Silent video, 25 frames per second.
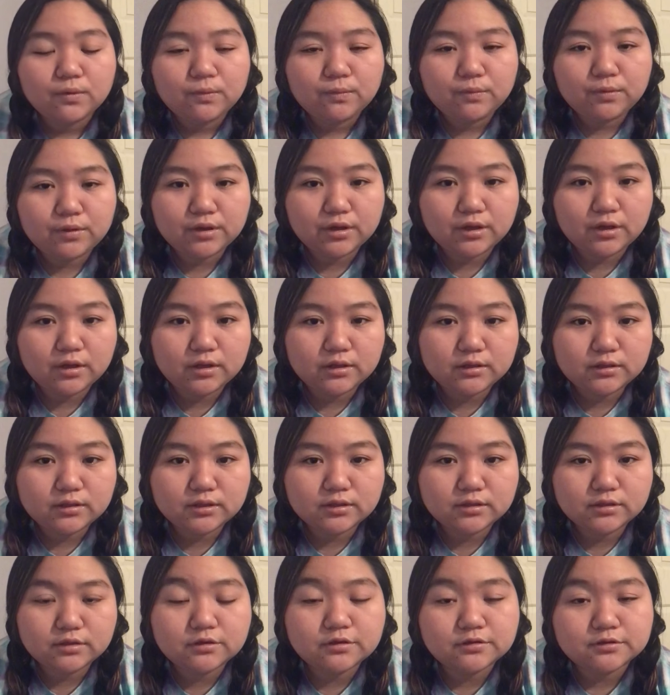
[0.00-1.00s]
Rihanna,
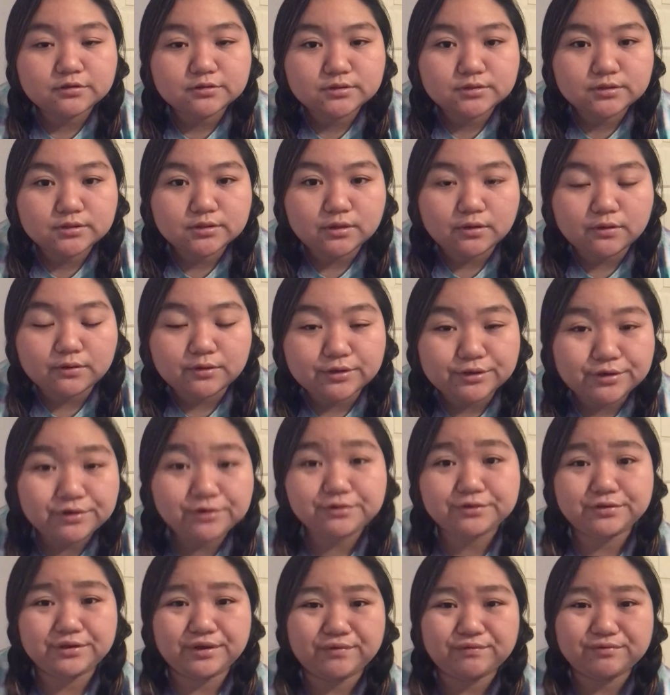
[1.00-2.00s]
no. Oh,
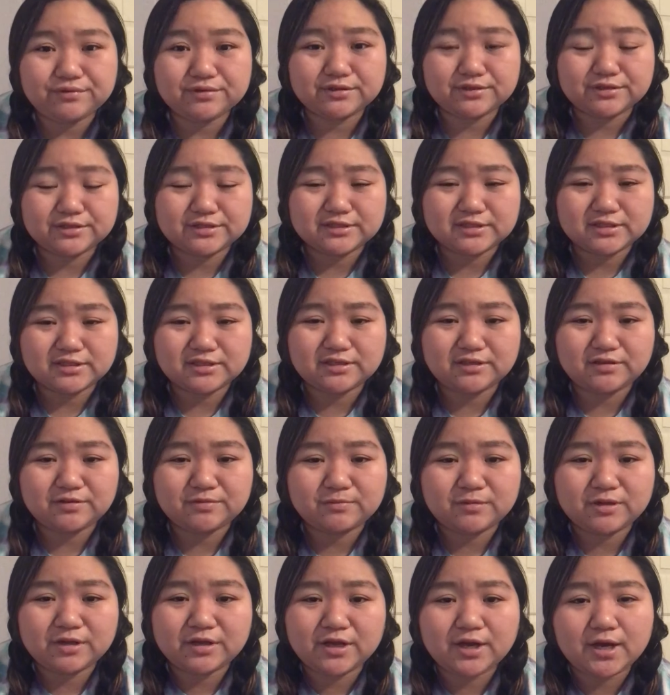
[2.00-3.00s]
you have the same.
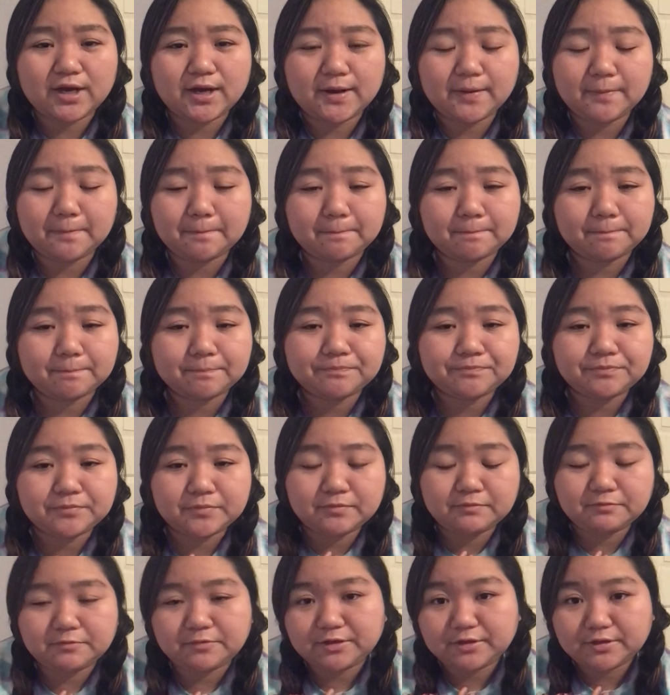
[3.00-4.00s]
My
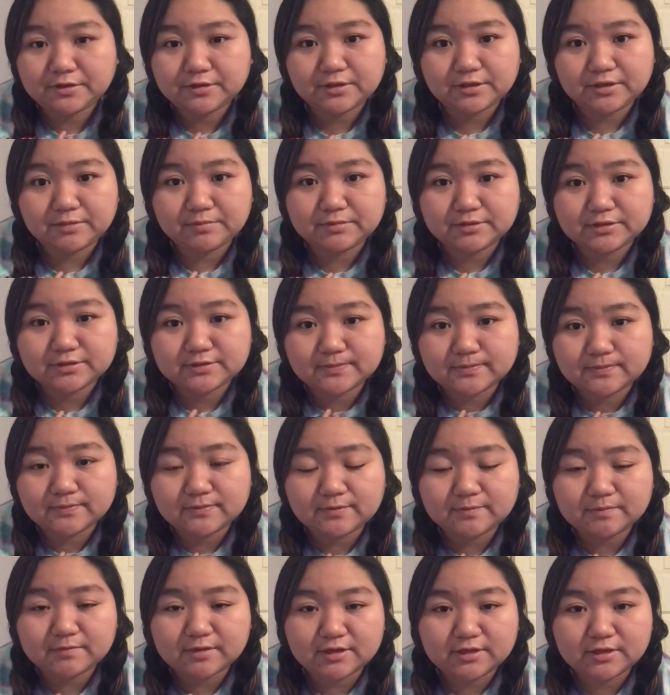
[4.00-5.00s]
name is
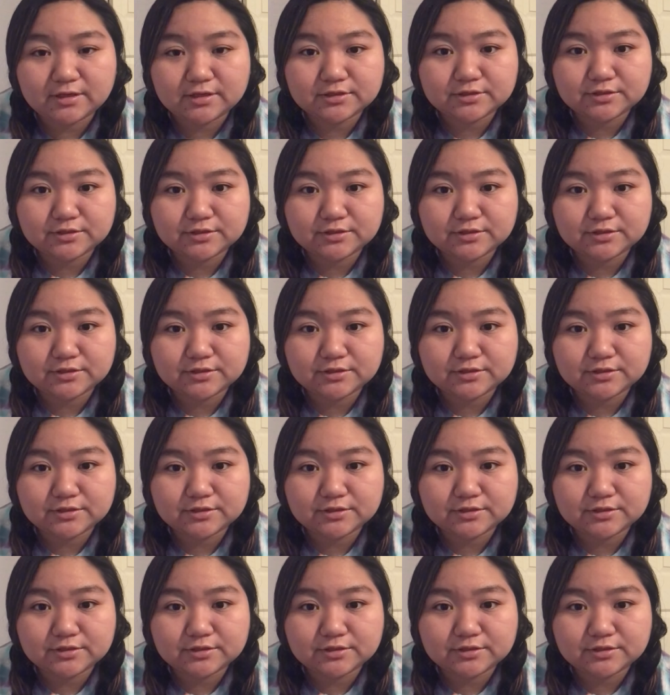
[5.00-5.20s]
me.